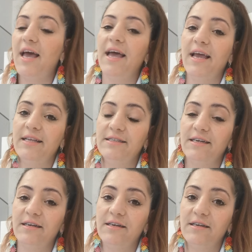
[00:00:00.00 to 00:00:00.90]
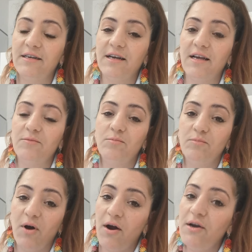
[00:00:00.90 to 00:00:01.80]
And
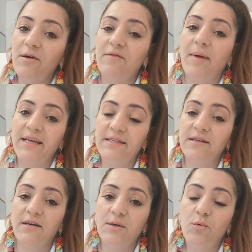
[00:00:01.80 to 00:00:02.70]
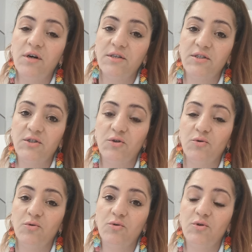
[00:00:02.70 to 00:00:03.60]
part of my study was
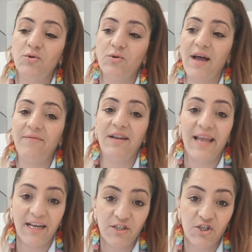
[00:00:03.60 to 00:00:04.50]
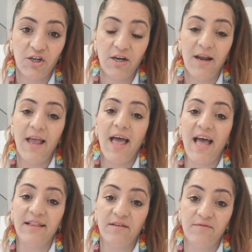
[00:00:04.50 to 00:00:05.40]
to have a lecture
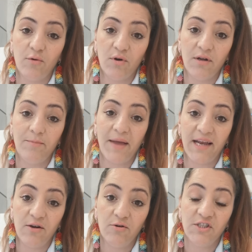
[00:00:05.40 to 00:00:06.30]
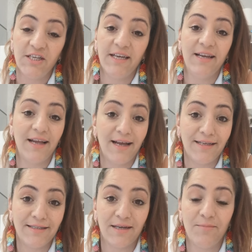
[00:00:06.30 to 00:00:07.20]
at the vocal pedagogy
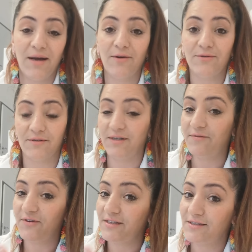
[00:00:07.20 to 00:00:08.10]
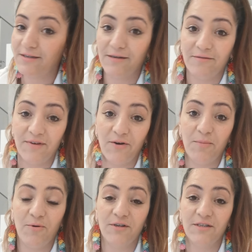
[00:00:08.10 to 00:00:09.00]
class about different very
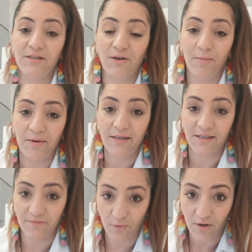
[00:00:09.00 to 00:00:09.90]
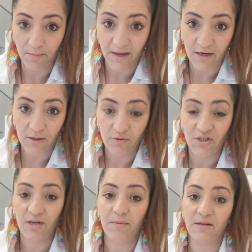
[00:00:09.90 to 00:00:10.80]
important topics in vocal
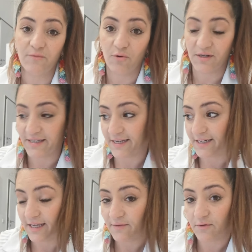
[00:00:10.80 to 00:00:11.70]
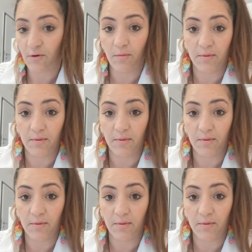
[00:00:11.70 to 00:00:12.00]
pedagogy, about vocal technique for